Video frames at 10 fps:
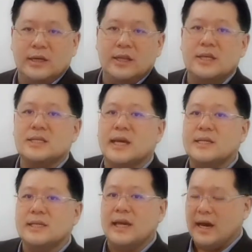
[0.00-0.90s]
in this
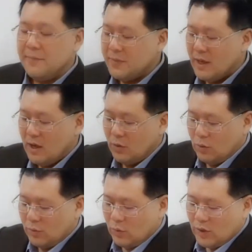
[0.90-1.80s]
case here, we
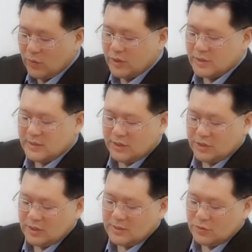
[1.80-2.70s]
will work with the
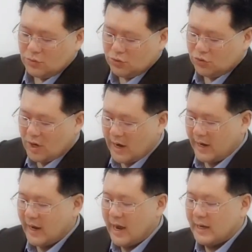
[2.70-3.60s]
surgeons to
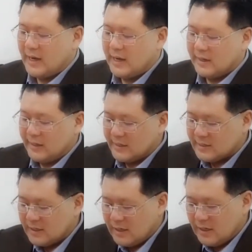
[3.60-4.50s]
try and at
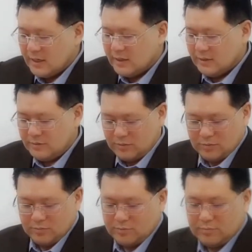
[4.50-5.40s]
least
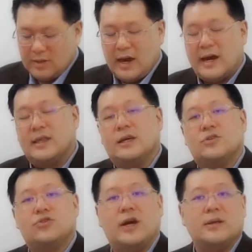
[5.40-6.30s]
either
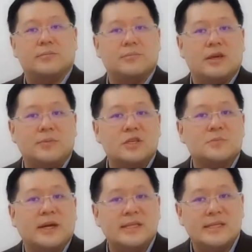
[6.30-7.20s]
try and keep the
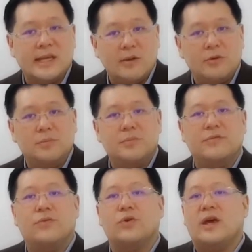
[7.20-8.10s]
spine stable
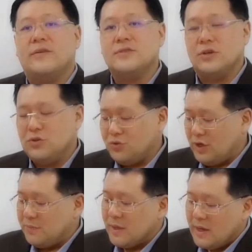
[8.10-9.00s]
before they have
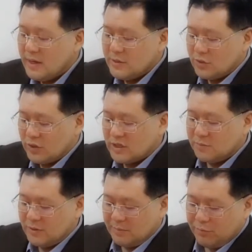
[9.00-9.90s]
surgery. So
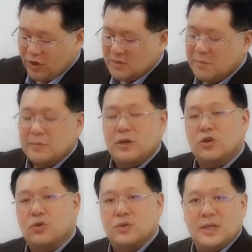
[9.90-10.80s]
the brace may be
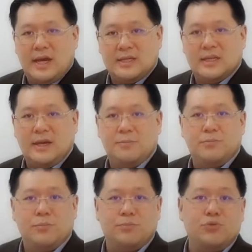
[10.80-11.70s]
used as a
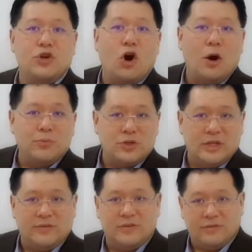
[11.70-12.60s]

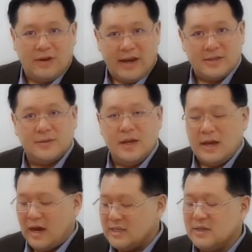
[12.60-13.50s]
preoperative device,
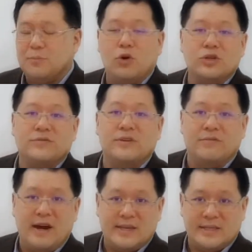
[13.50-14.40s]
a supportive
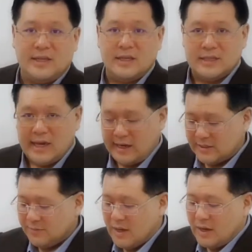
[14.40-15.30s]
device in this
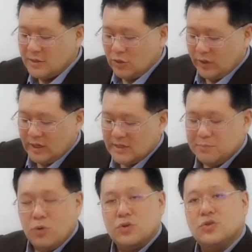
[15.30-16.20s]
case. So it is
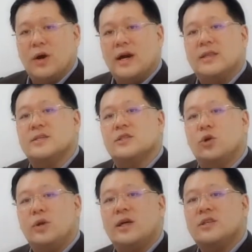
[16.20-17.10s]
more to either
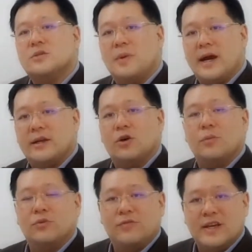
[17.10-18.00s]
slow down the spine or
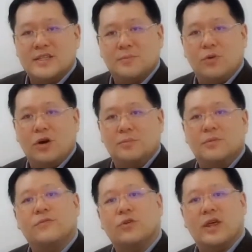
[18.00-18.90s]
provide support
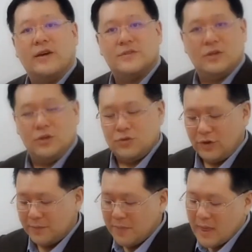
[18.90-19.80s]
before they have
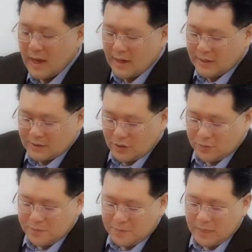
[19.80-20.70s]
surgery.
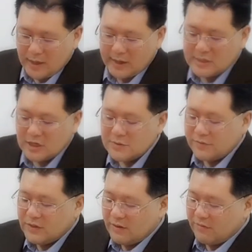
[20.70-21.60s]
So in terms
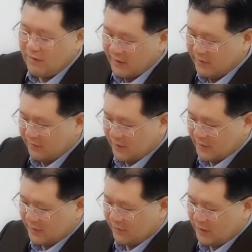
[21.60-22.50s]
of the
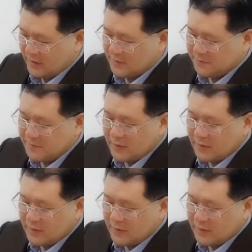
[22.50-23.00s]
effectiveness of this,